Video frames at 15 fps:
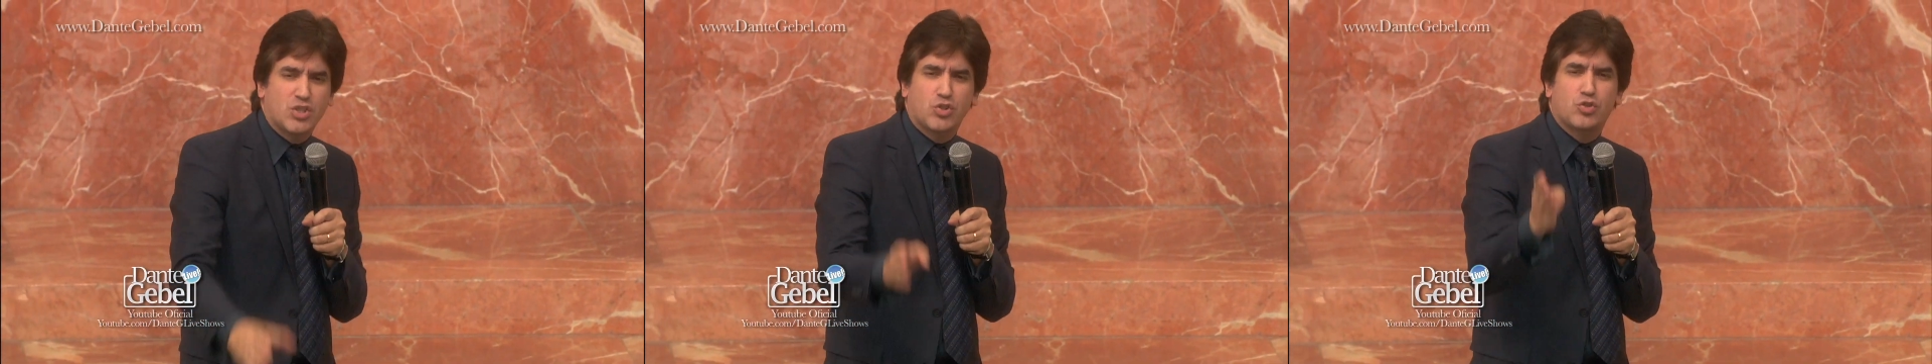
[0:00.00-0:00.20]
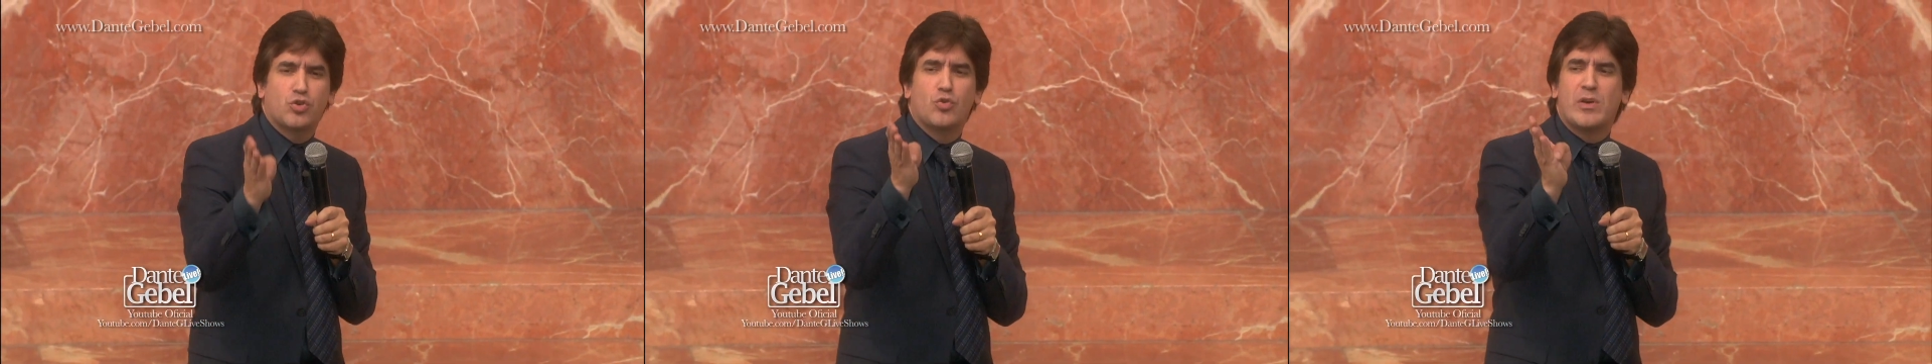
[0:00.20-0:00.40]

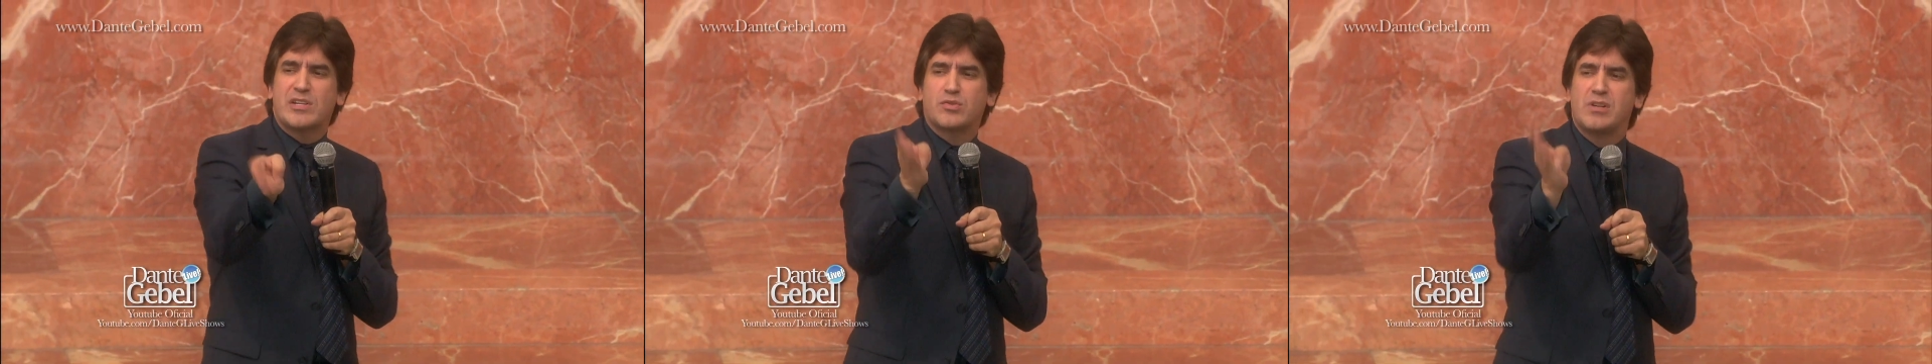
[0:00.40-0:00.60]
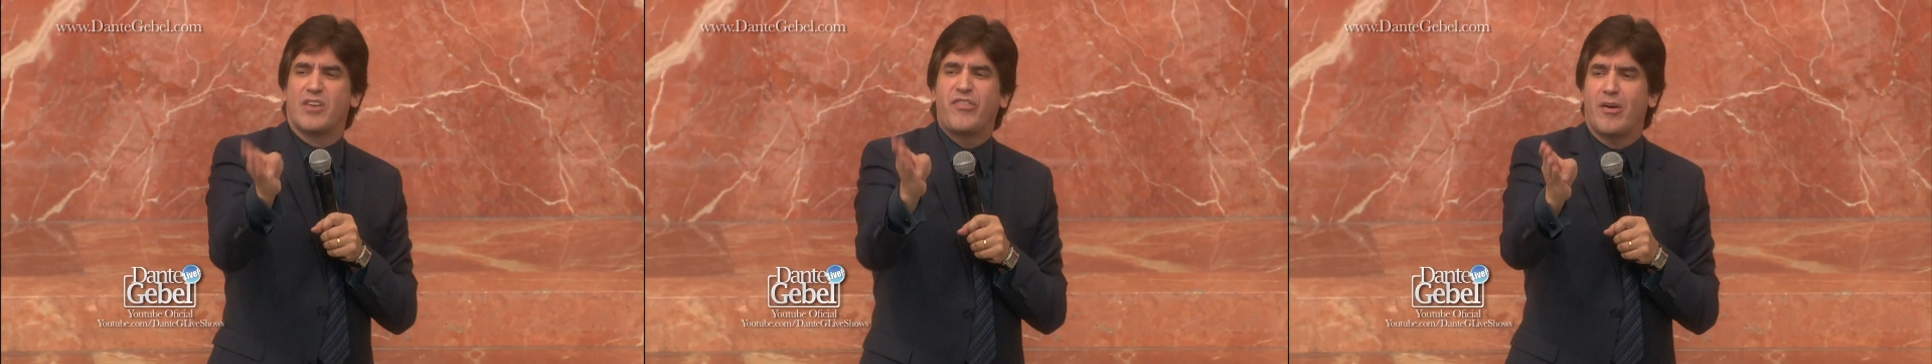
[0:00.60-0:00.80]

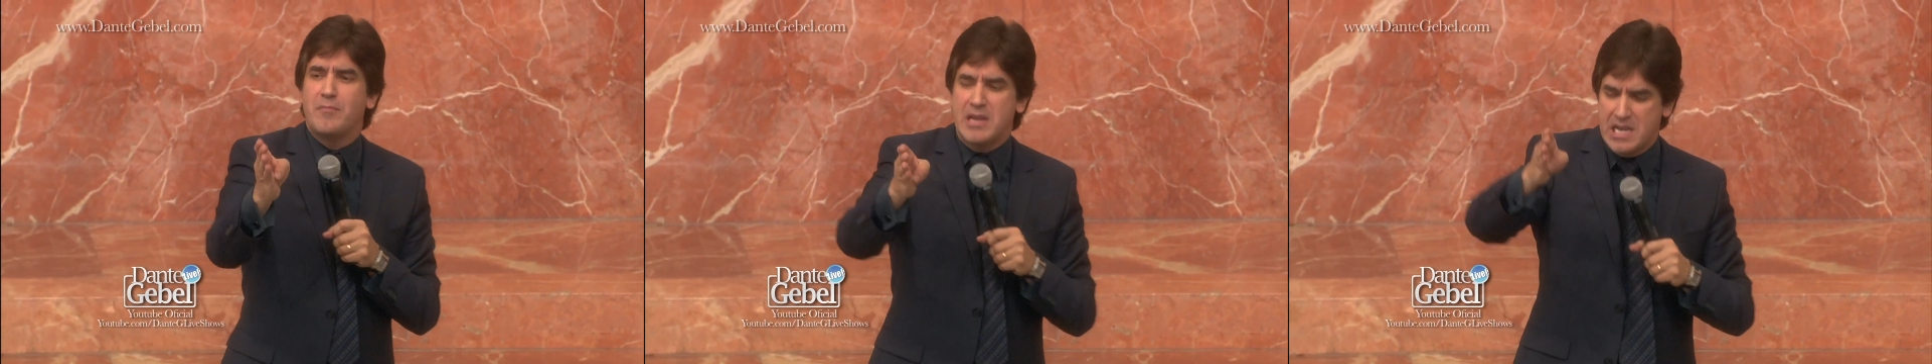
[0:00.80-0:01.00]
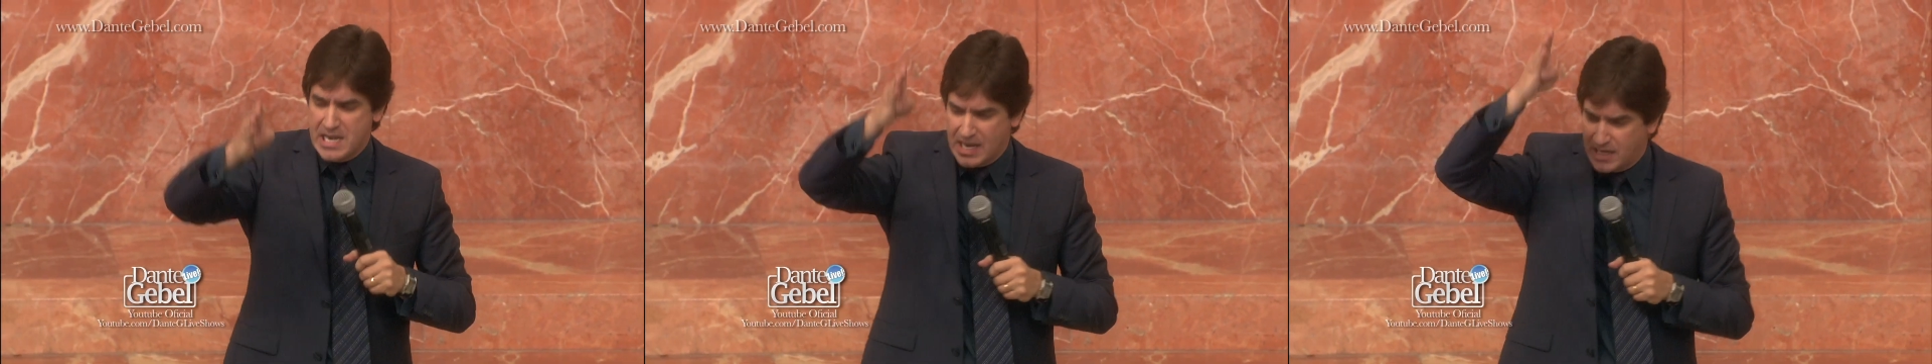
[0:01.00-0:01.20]
That is
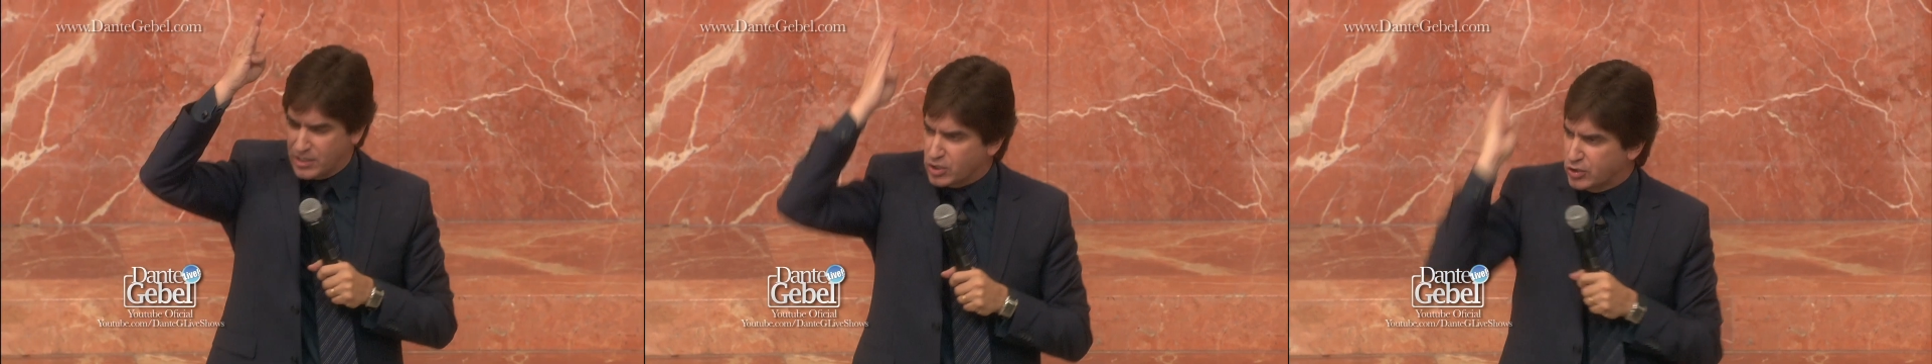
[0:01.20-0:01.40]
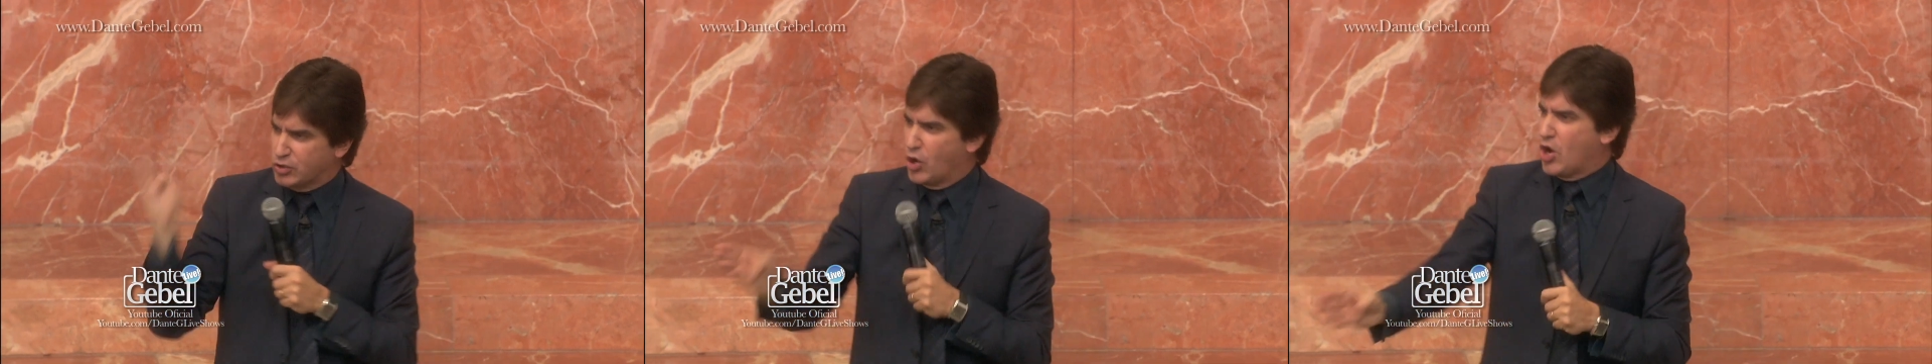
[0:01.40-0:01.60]
not a
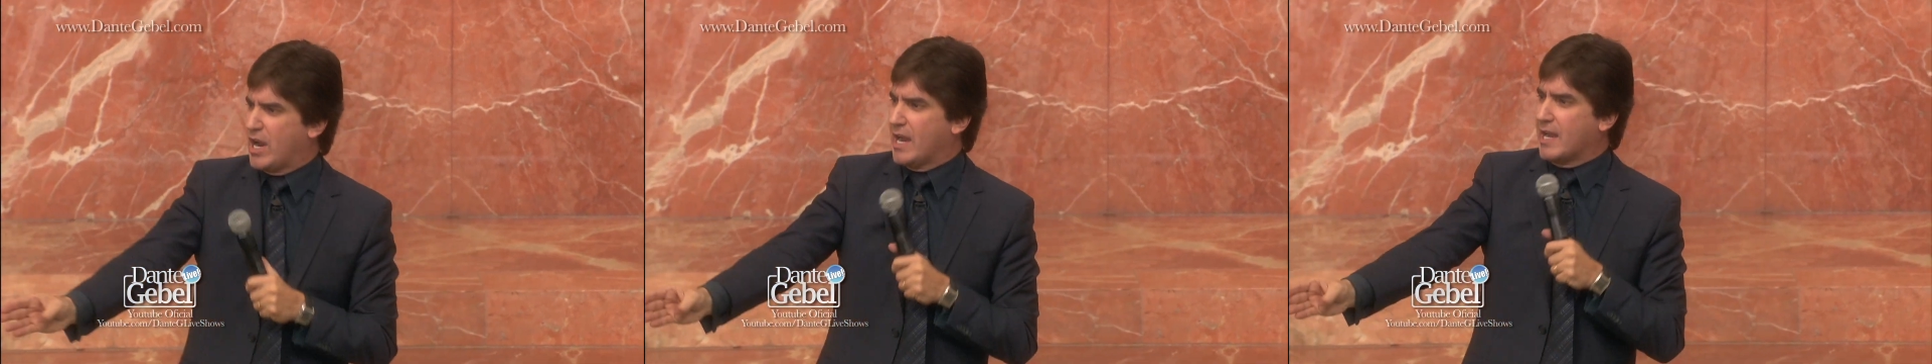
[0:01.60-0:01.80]
red